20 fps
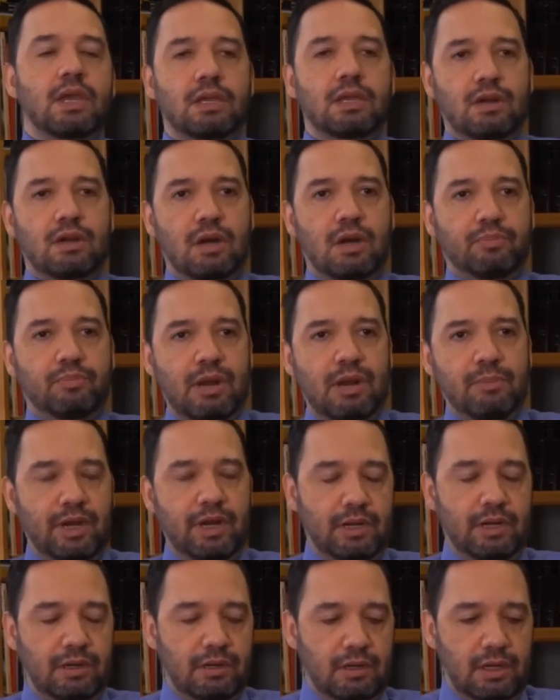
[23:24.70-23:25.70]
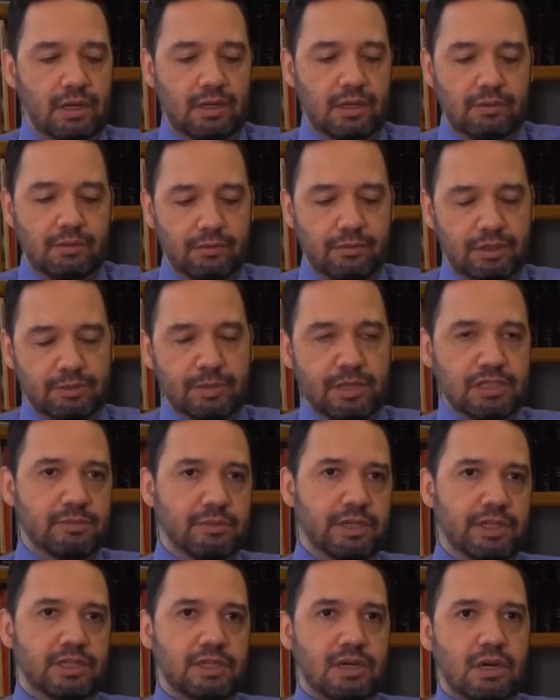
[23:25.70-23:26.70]
You know, our primary
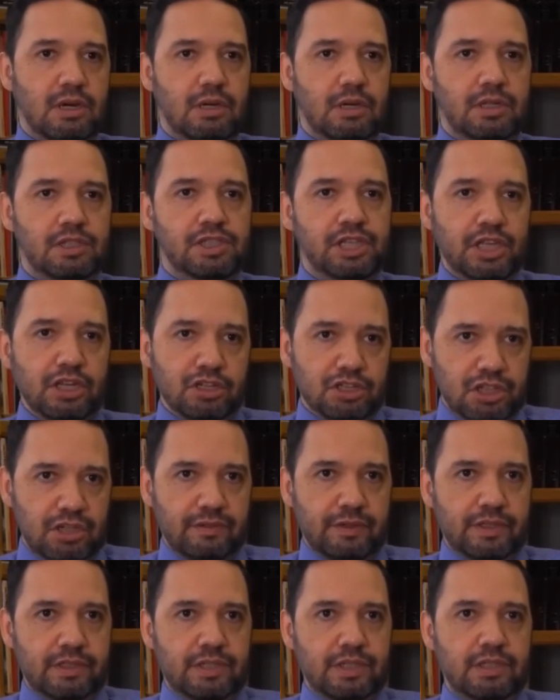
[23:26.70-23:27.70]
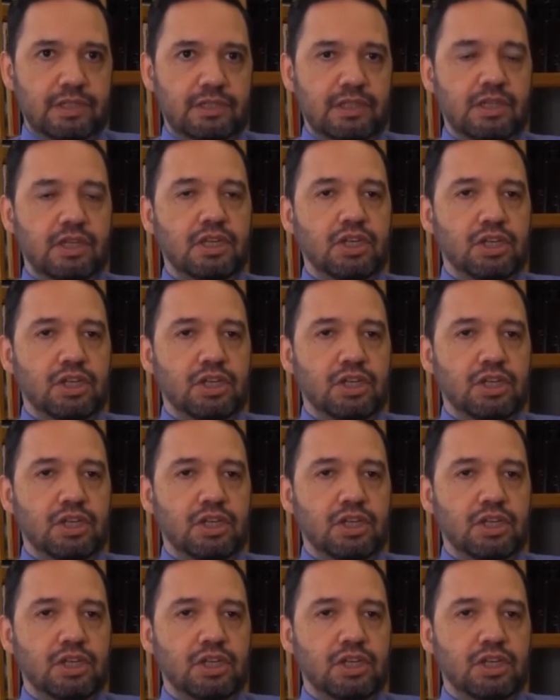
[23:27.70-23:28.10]
responsibilities are senior services,